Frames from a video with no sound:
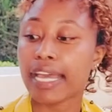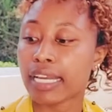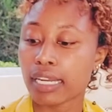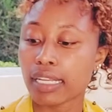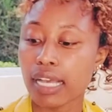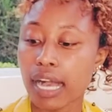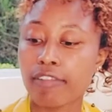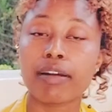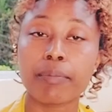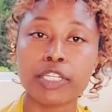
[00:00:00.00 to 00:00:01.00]
and
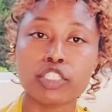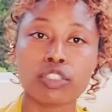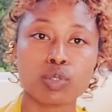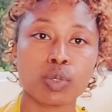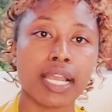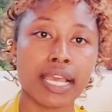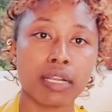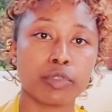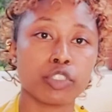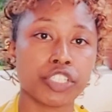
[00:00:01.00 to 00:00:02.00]
affirmations will
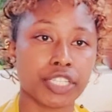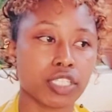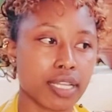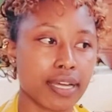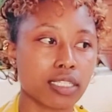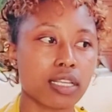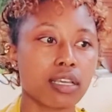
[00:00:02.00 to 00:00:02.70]
help you change that.